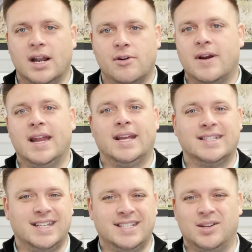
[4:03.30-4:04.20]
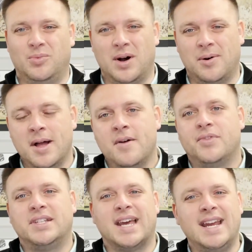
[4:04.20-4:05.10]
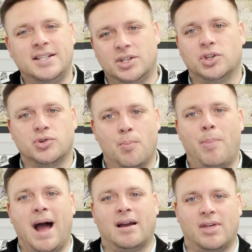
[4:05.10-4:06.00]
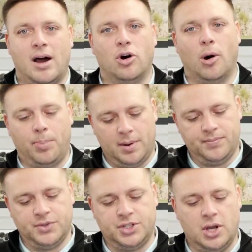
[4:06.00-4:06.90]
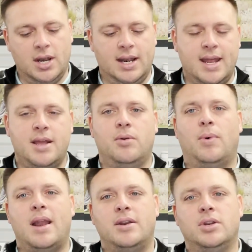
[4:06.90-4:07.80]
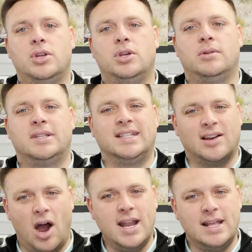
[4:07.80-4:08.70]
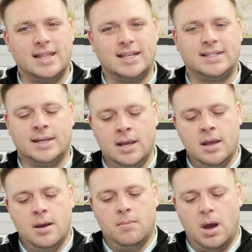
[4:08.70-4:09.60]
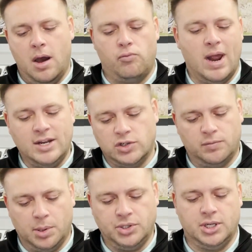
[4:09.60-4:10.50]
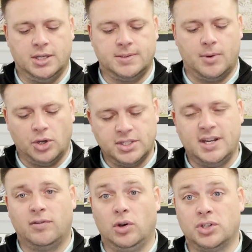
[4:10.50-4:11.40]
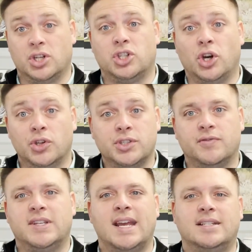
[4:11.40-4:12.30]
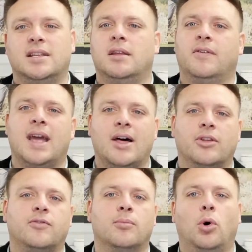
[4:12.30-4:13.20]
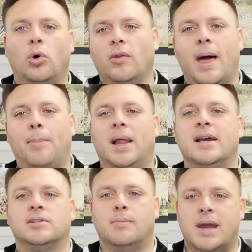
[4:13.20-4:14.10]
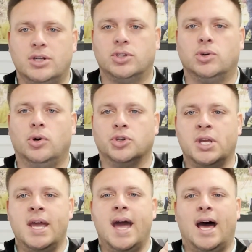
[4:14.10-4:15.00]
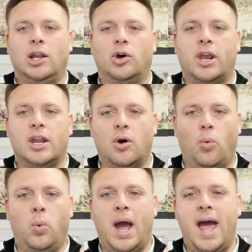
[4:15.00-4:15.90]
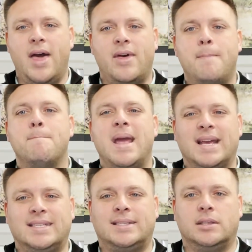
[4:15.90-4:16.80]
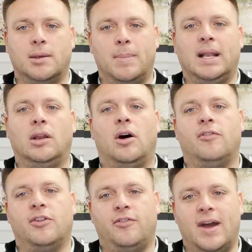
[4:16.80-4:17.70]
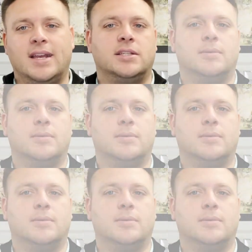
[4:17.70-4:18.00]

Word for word: really, really consistent. Well, the data doesn't back that up. And certainly when designing this uh, range of putters, Odyssey have looked at tons of data that they've gathered from all their players on major tours and looking at where they miss the middle of the face.